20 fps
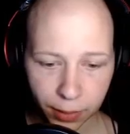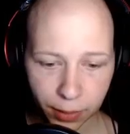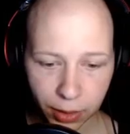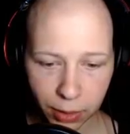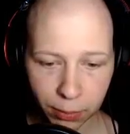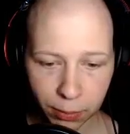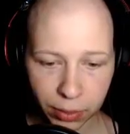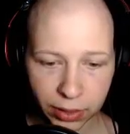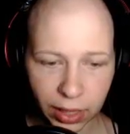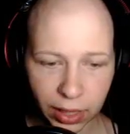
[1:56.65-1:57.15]

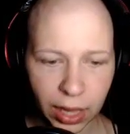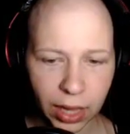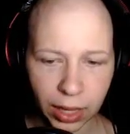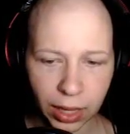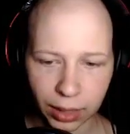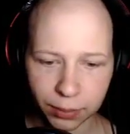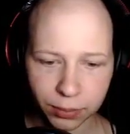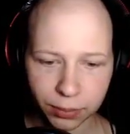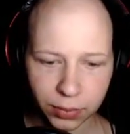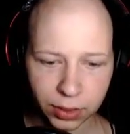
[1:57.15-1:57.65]
but
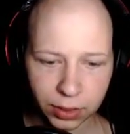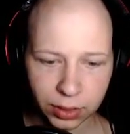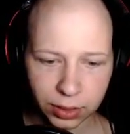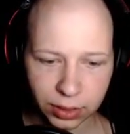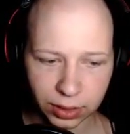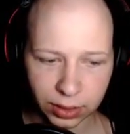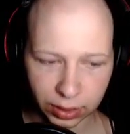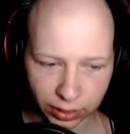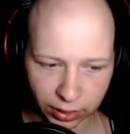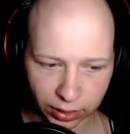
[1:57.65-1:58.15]
I'm
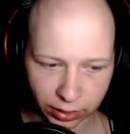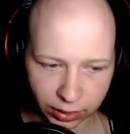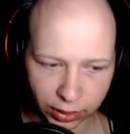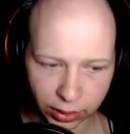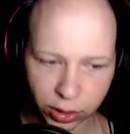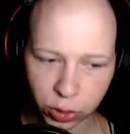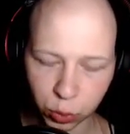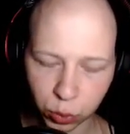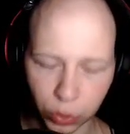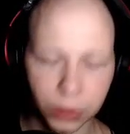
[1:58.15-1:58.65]
gonna get
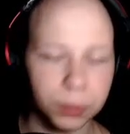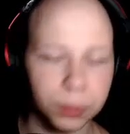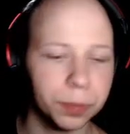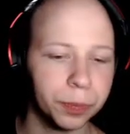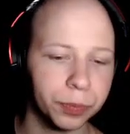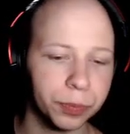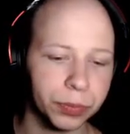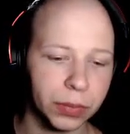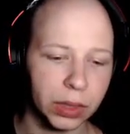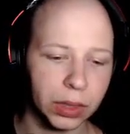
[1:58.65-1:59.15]
this one
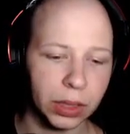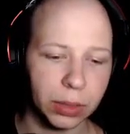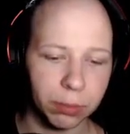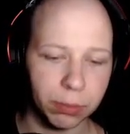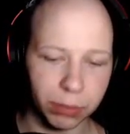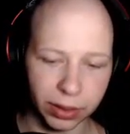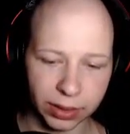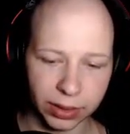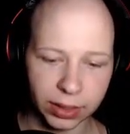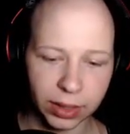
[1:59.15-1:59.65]

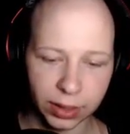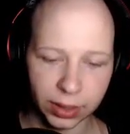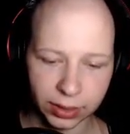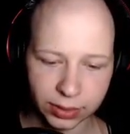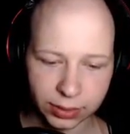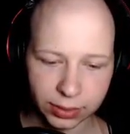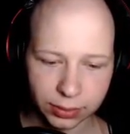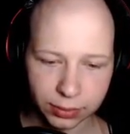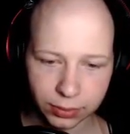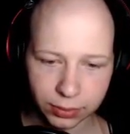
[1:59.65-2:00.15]

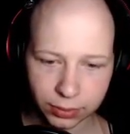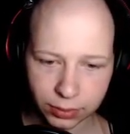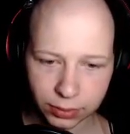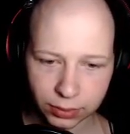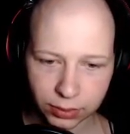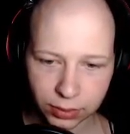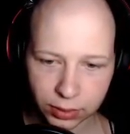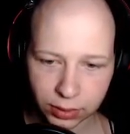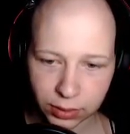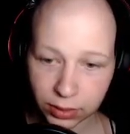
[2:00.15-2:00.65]
because
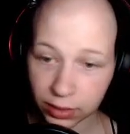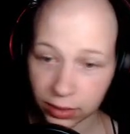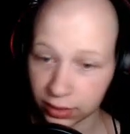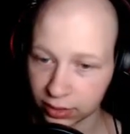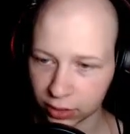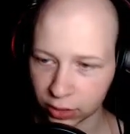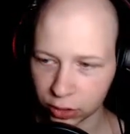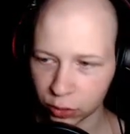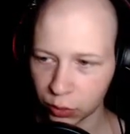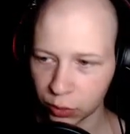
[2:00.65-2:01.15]
it's a
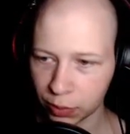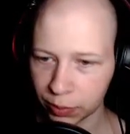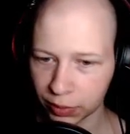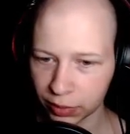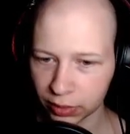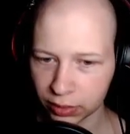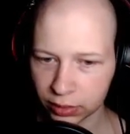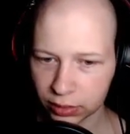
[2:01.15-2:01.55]
new weapon.